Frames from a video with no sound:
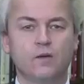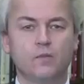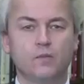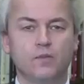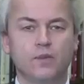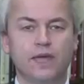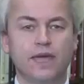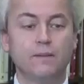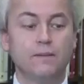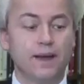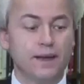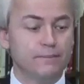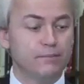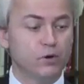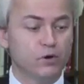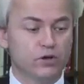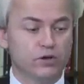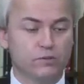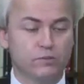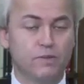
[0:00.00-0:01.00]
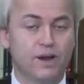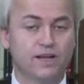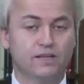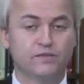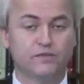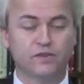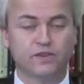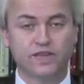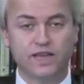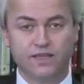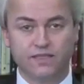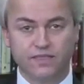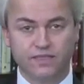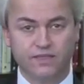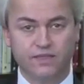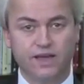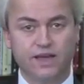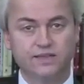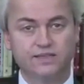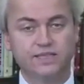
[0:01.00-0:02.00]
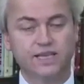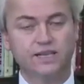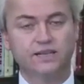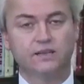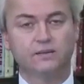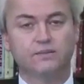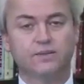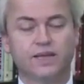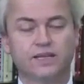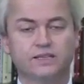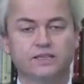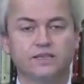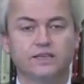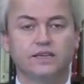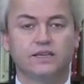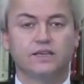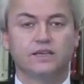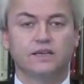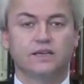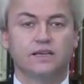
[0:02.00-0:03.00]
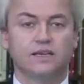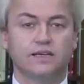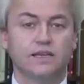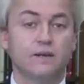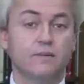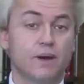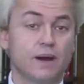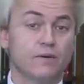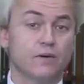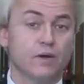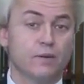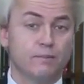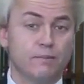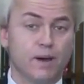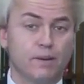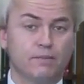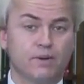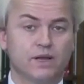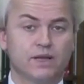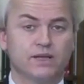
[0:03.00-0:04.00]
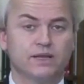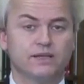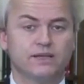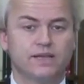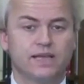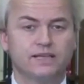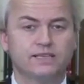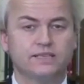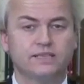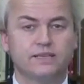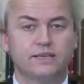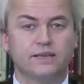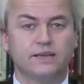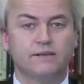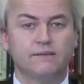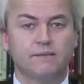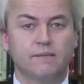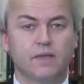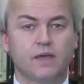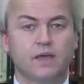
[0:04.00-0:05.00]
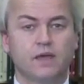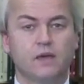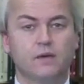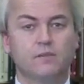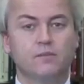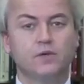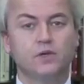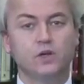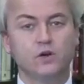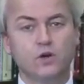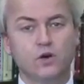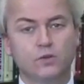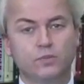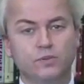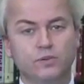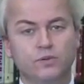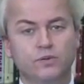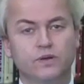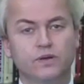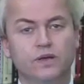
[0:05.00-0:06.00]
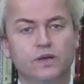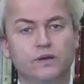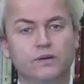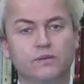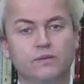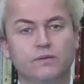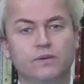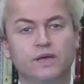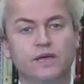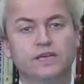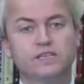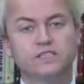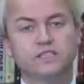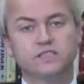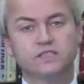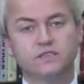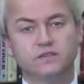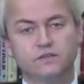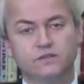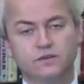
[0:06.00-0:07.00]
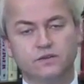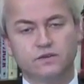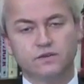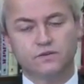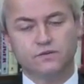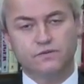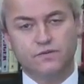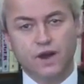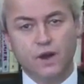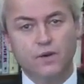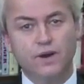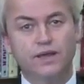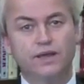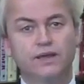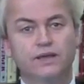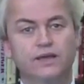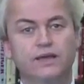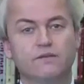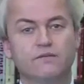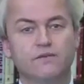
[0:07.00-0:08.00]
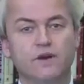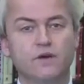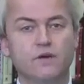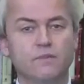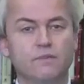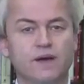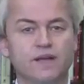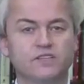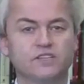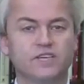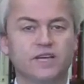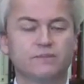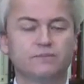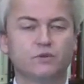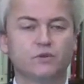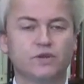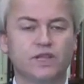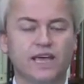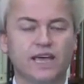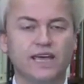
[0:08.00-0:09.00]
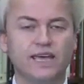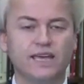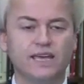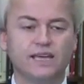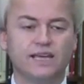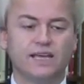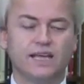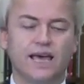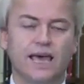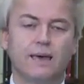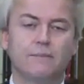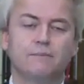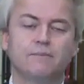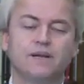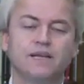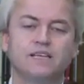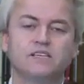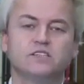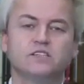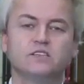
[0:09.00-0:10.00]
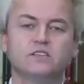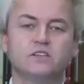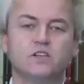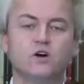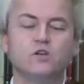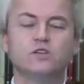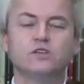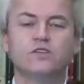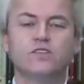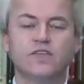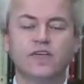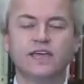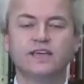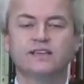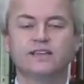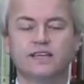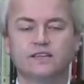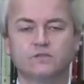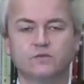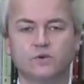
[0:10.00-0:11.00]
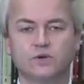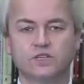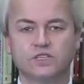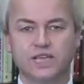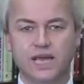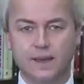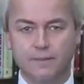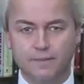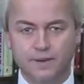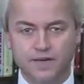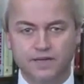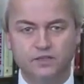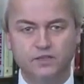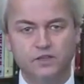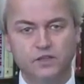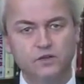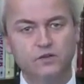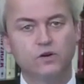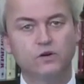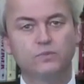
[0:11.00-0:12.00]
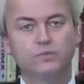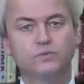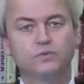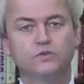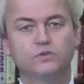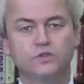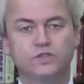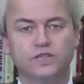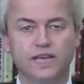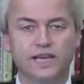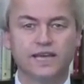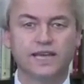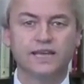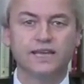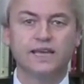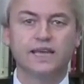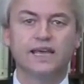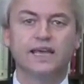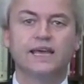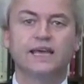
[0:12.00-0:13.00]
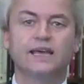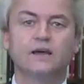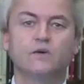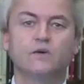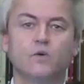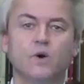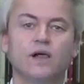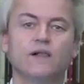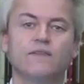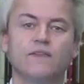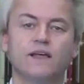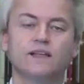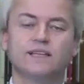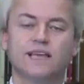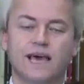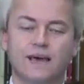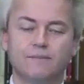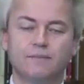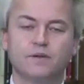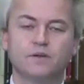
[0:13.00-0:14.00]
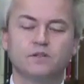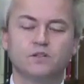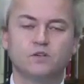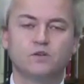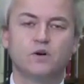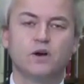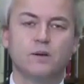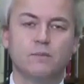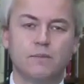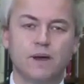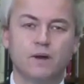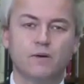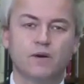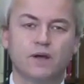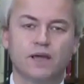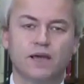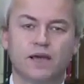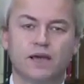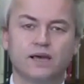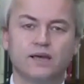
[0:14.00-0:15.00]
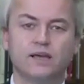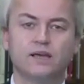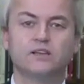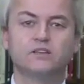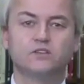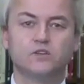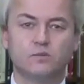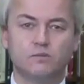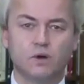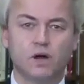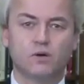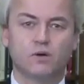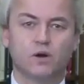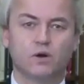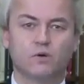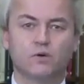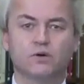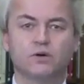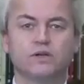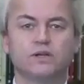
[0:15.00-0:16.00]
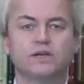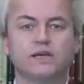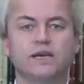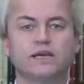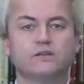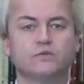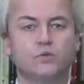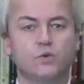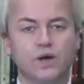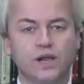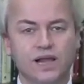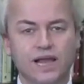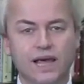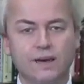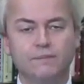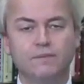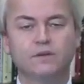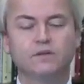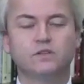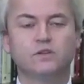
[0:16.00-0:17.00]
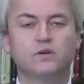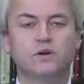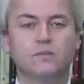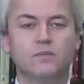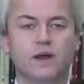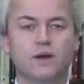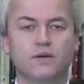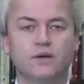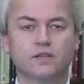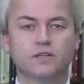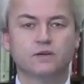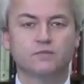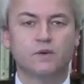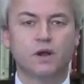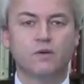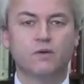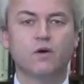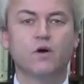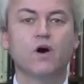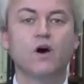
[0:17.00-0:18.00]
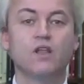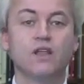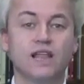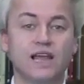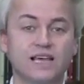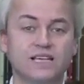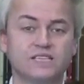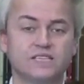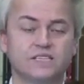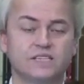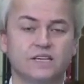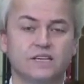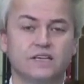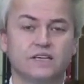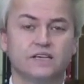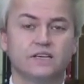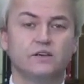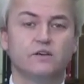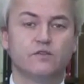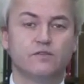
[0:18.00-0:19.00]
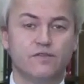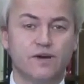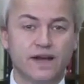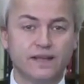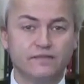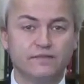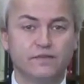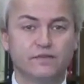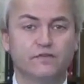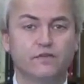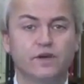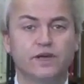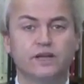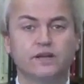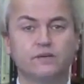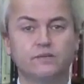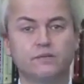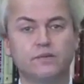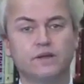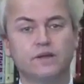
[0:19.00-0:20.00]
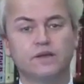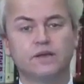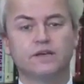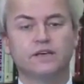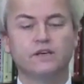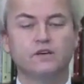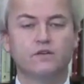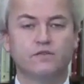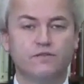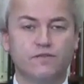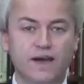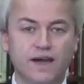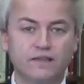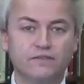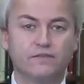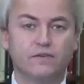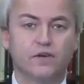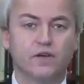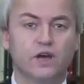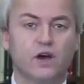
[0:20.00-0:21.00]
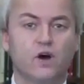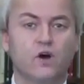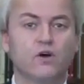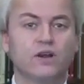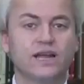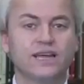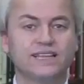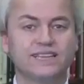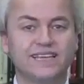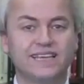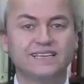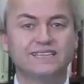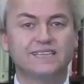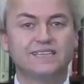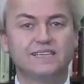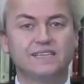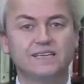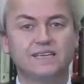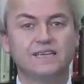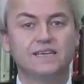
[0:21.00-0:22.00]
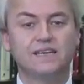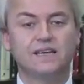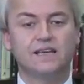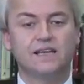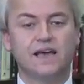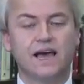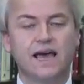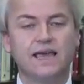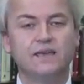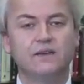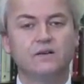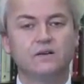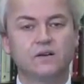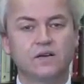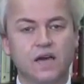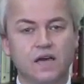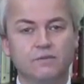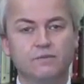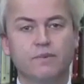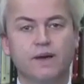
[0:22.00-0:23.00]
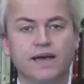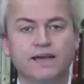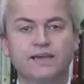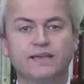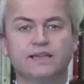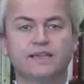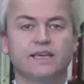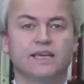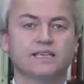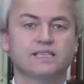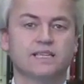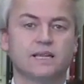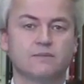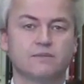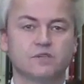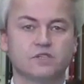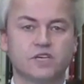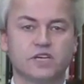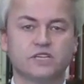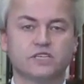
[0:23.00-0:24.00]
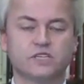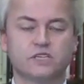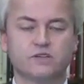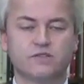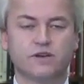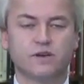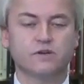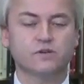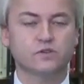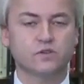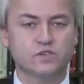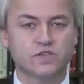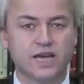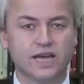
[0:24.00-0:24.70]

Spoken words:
in my book, Marked for Death, I tell them that the American public, that Europe is in very bad shape today, and please don't think that what is happening to Europe today will not happen to America tomorrow. It will happen to America tomorrow unless you fight for freedom, you fight for your own identity, and you cut back in the Islamization of our